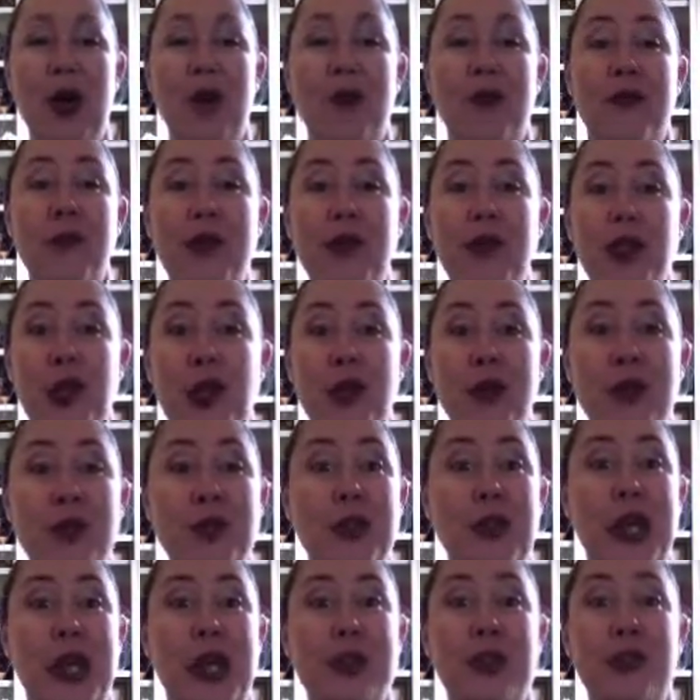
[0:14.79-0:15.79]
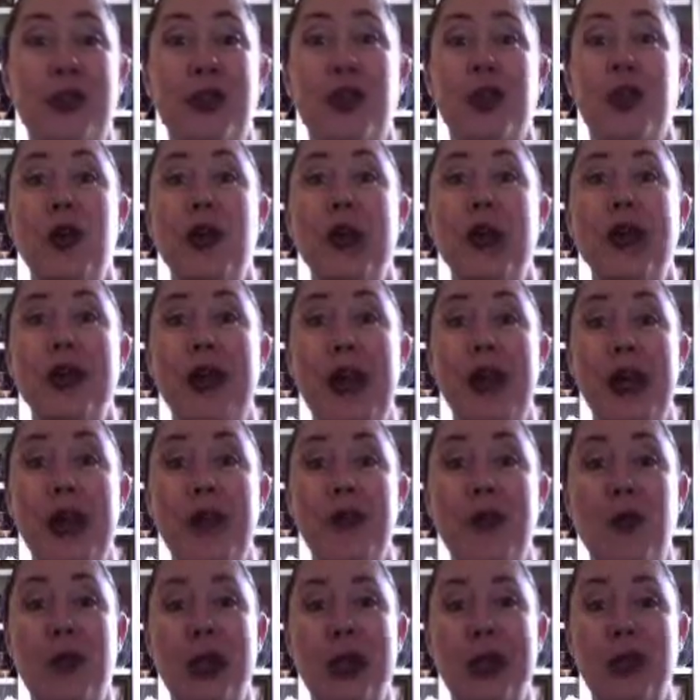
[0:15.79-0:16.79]
For starters, I absolutely
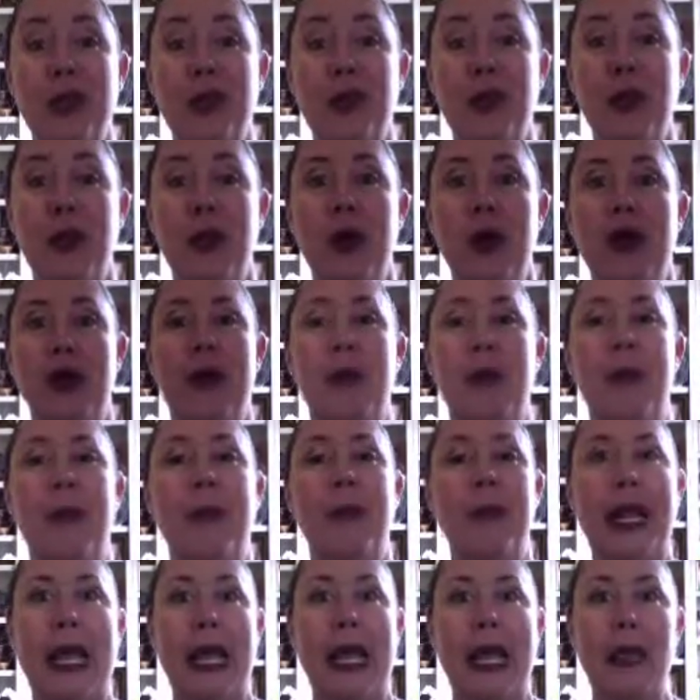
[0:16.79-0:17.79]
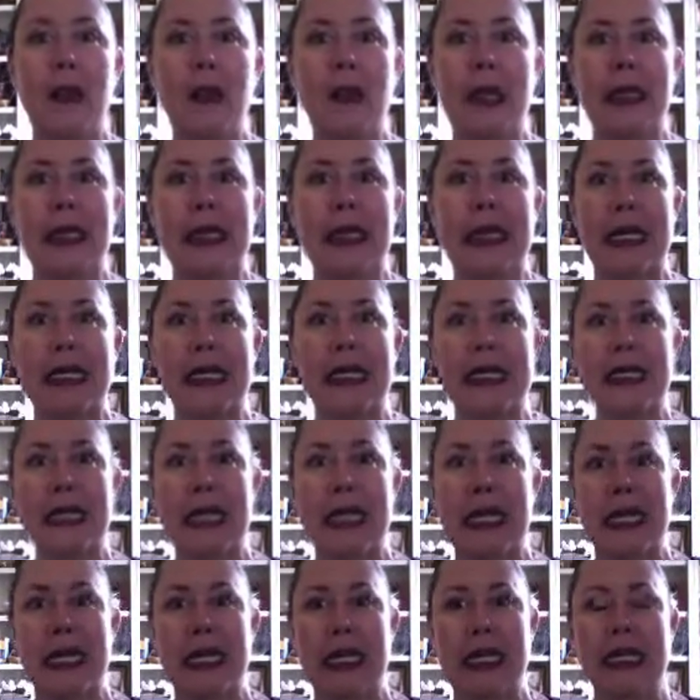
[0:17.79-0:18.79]
love what I do, but I hate being tagged as
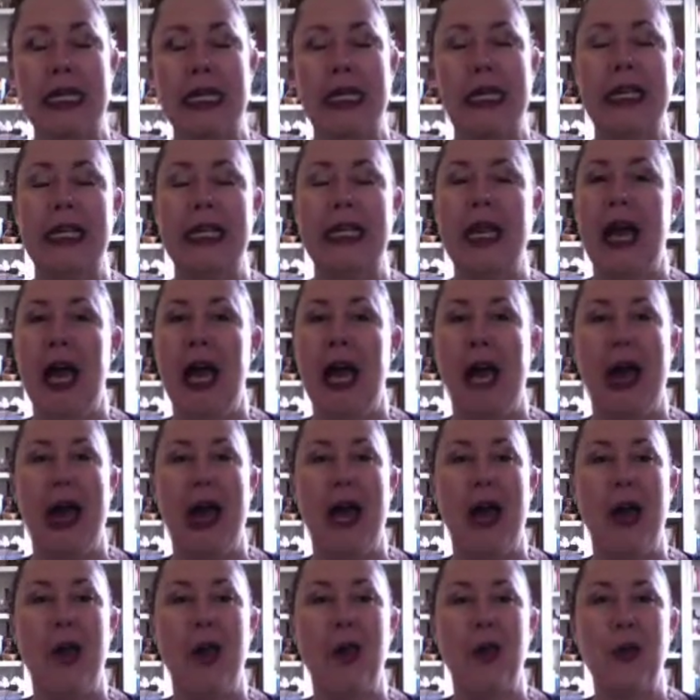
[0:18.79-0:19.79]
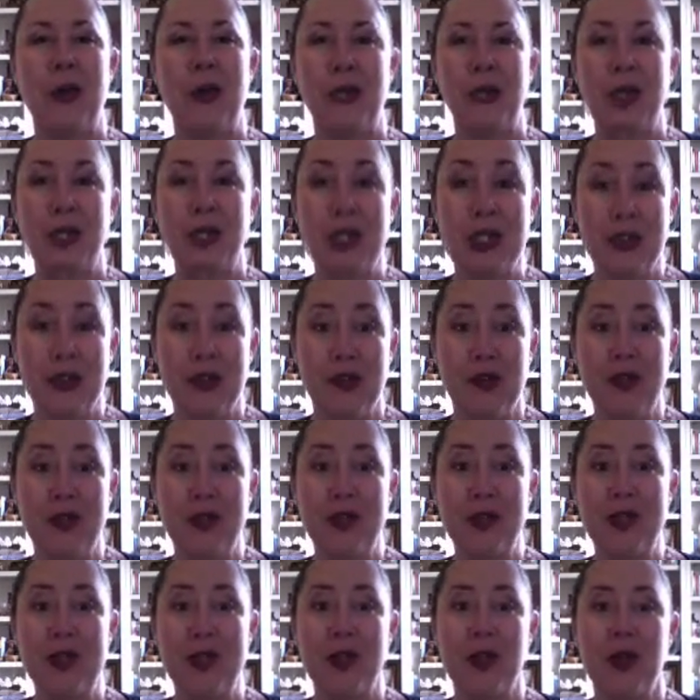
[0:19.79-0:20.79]
the etiquette lady. I was just at a
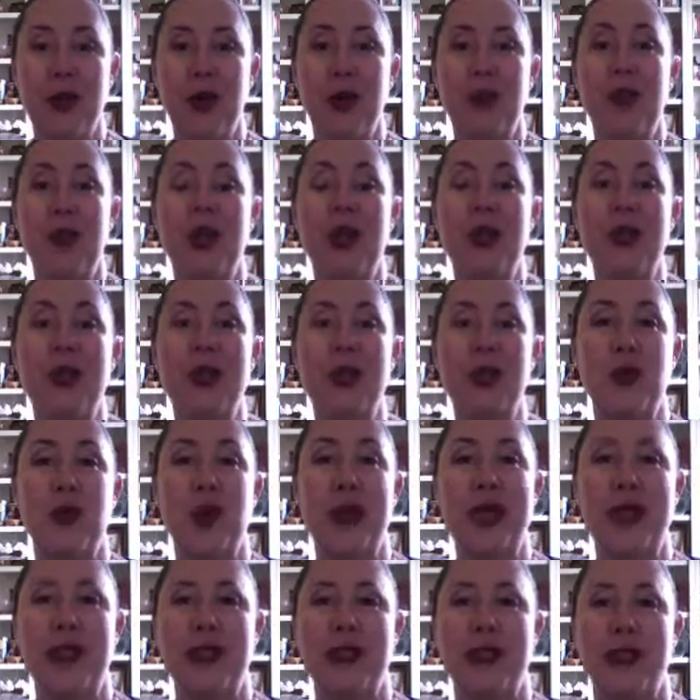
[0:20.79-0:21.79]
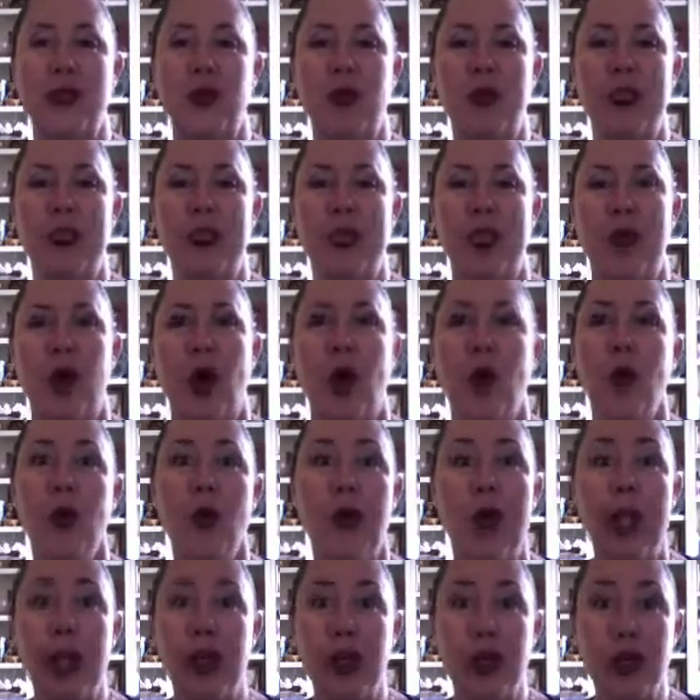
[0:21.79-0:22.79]
fundraiser this week and someone said, "Oh,
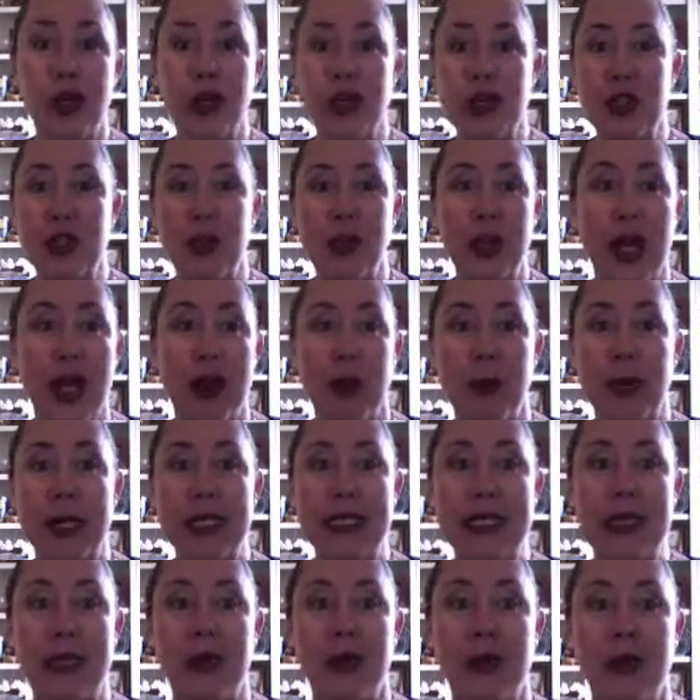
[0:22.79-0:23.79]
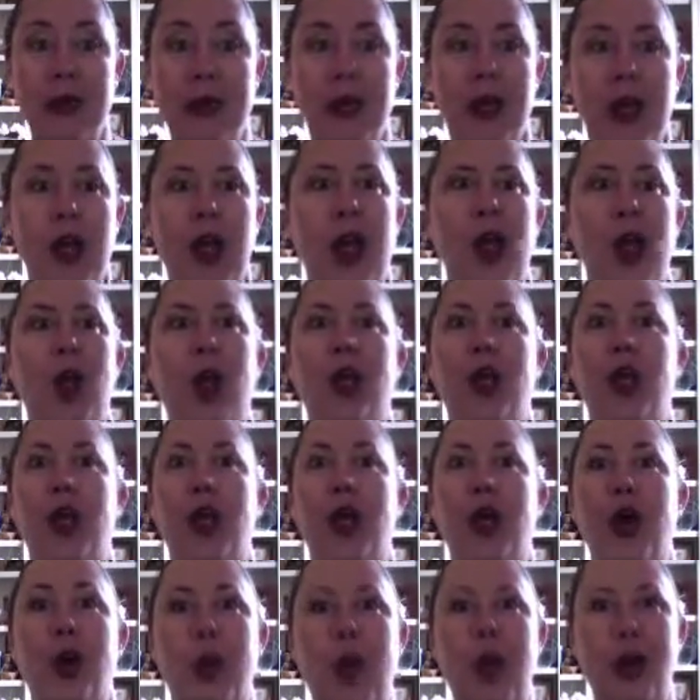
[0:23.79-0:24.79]
thank goodness you're not at my table."
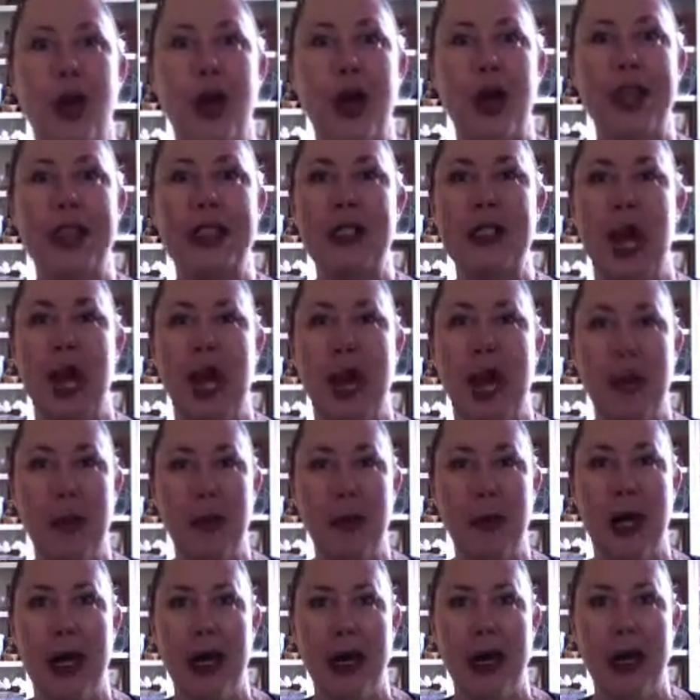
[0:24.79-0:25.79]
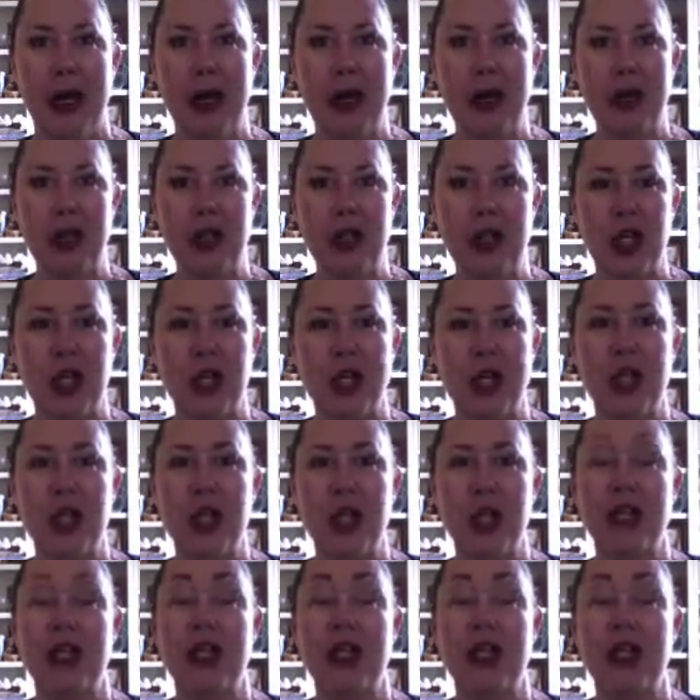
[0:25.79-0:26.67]
No worries, I'm not here to judge.